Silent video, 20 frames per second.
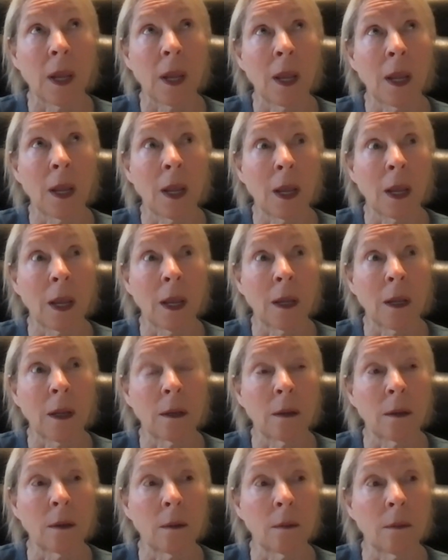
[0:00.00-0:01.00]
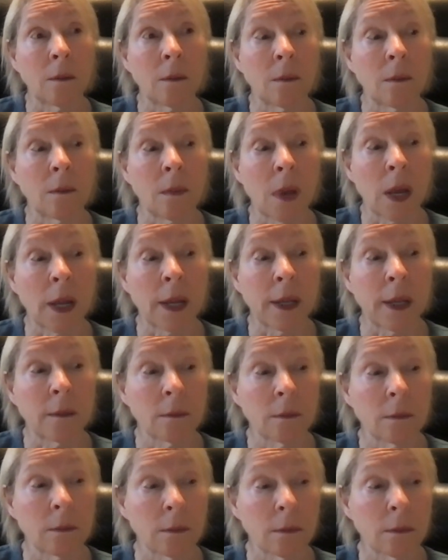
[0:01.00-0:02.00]
And my
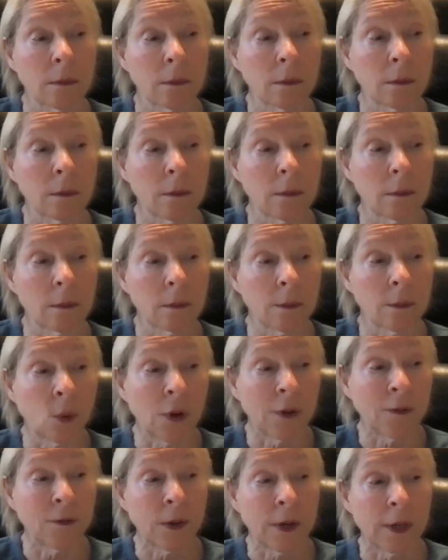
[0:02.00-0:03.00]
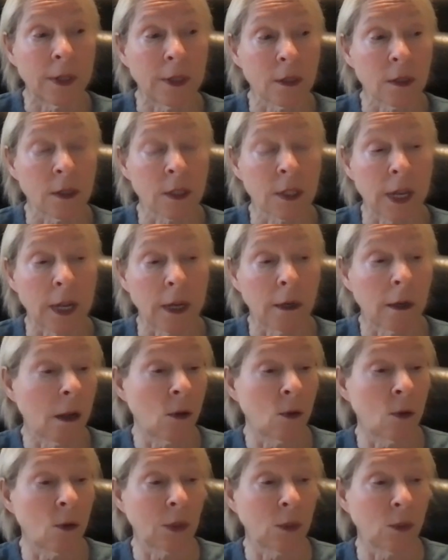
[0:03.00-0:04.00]
boyfriend said,
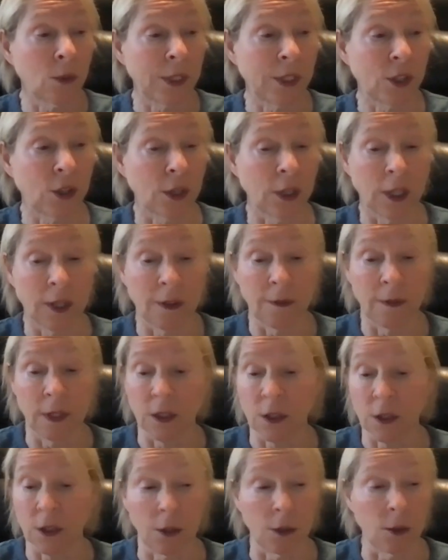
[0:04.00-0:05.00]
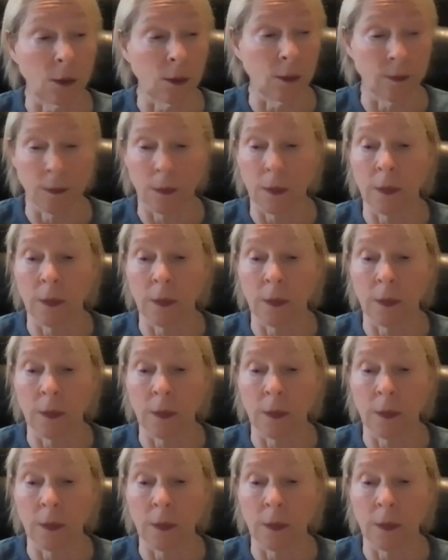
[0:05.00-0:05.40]
oh, well, we should give this to,